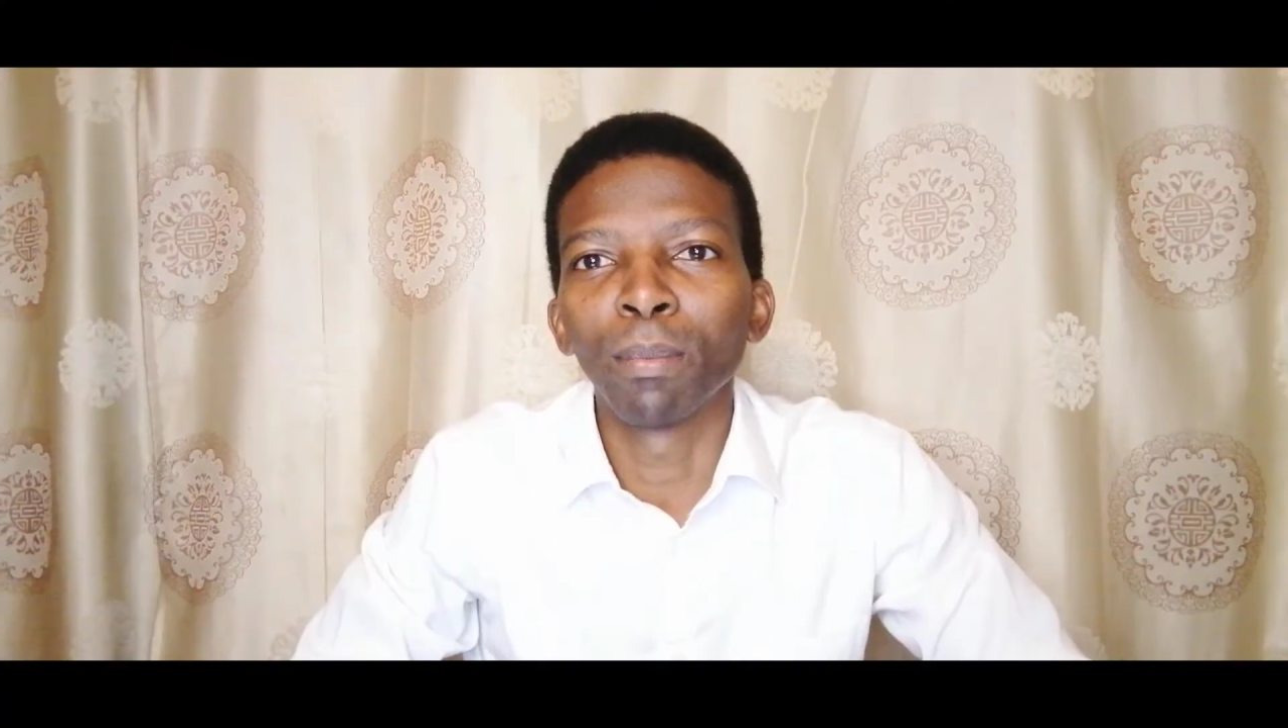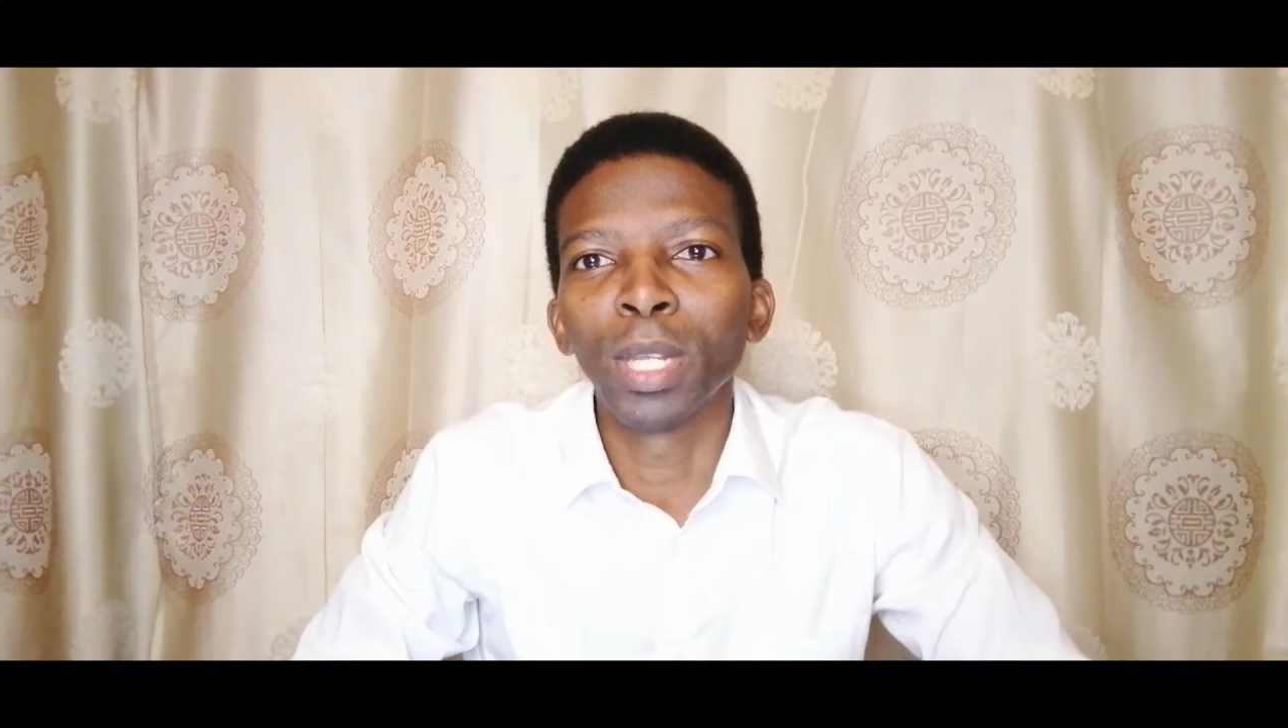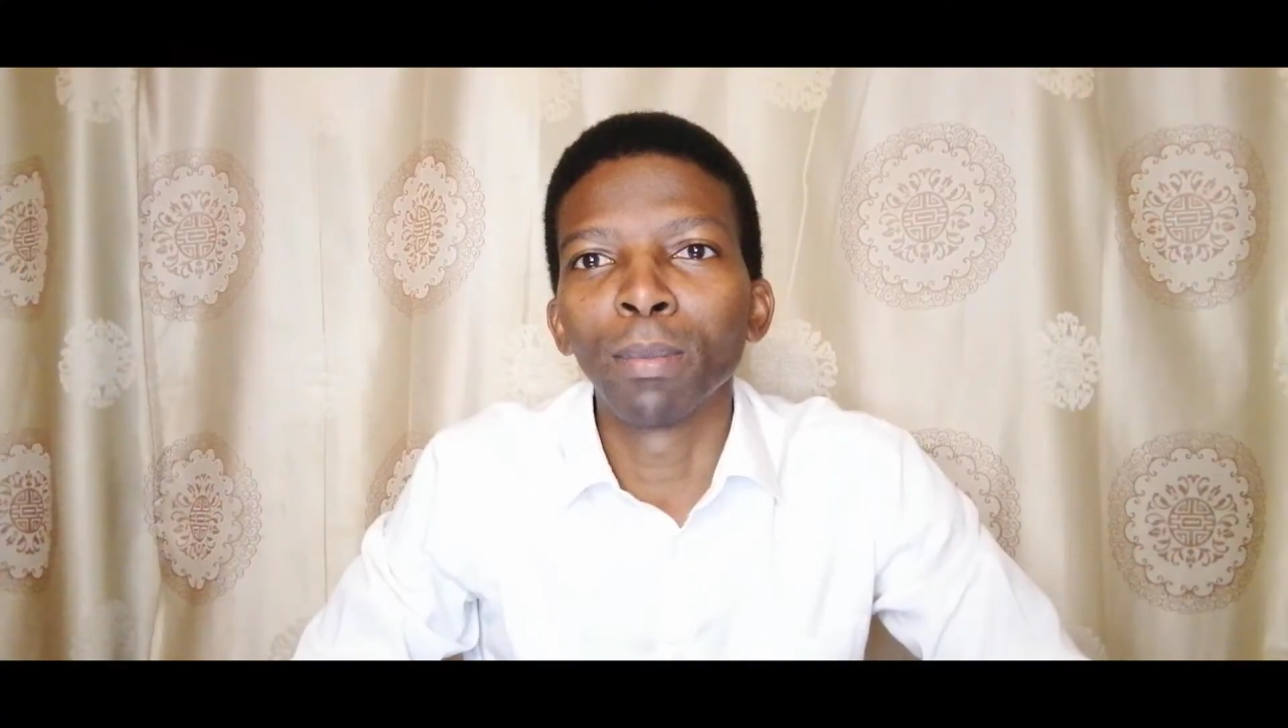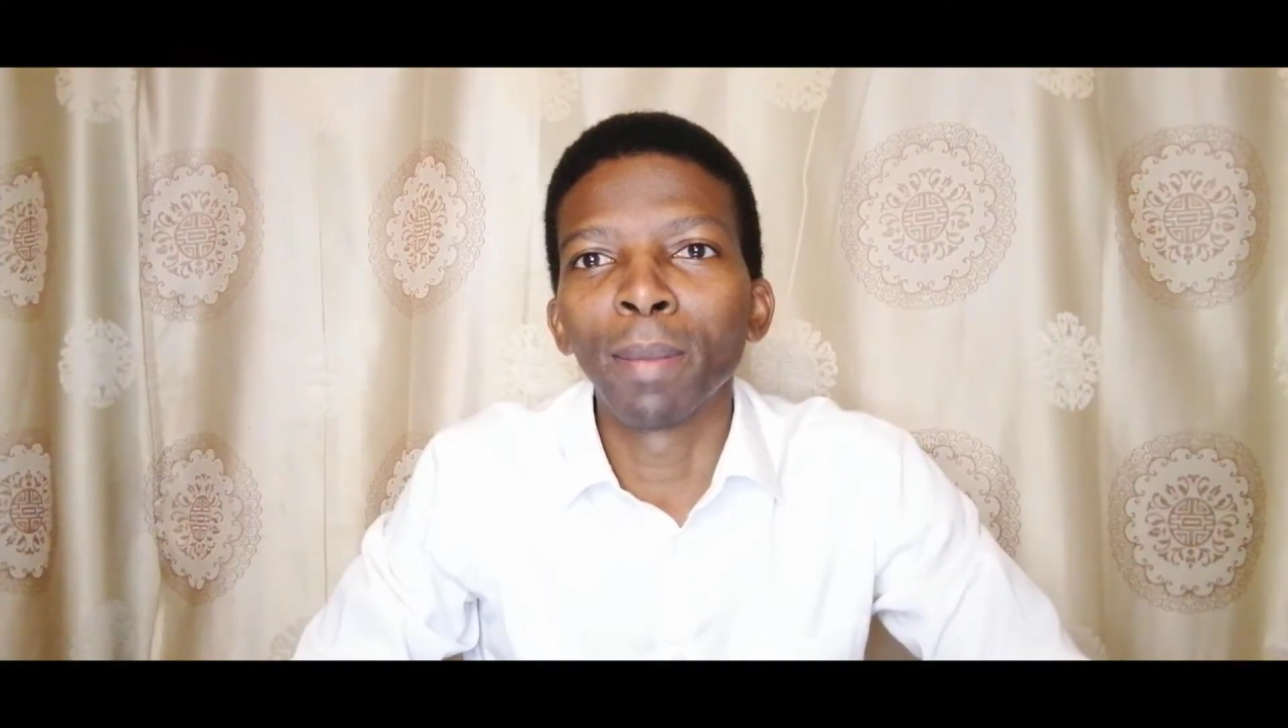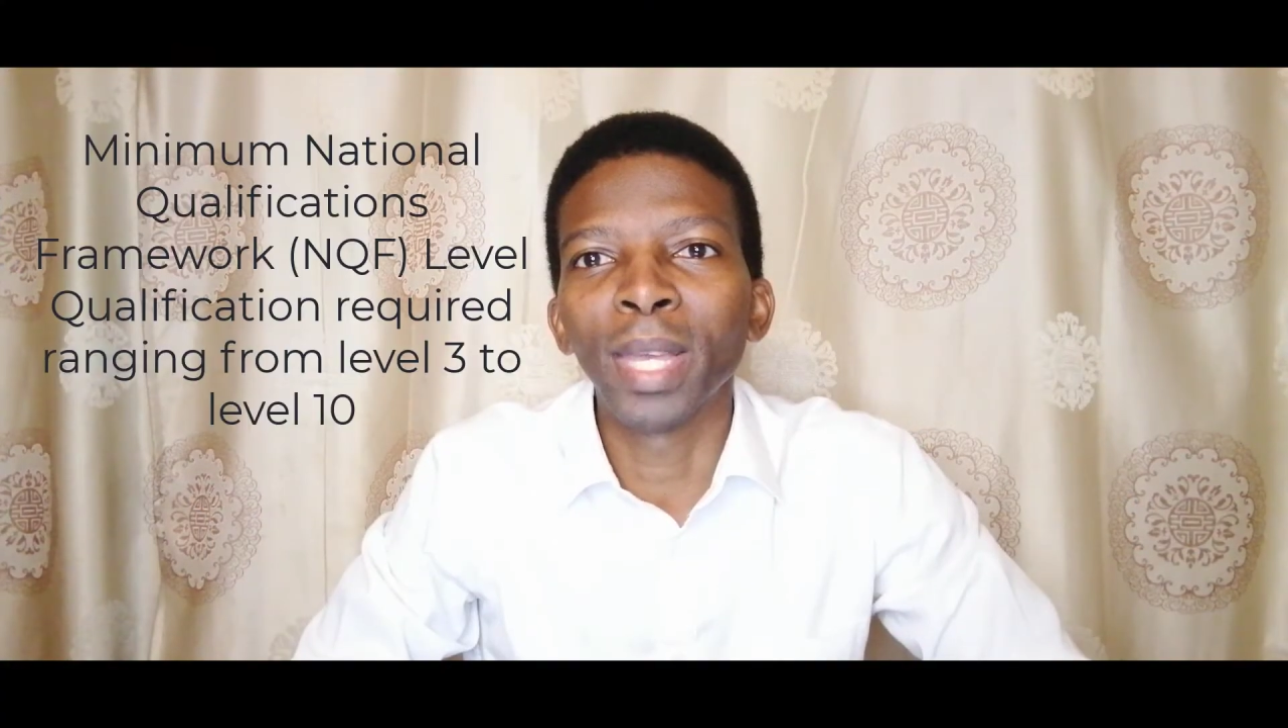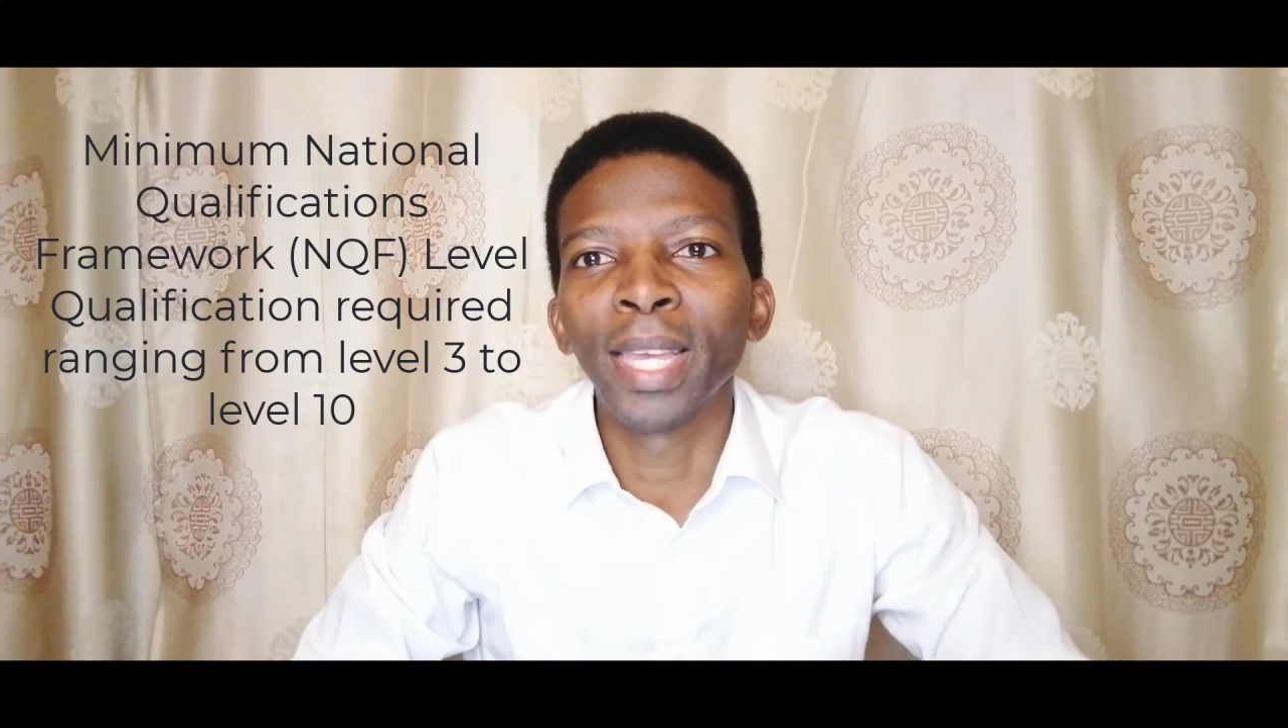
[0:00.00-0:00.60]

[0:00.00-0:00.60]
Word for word: a minimum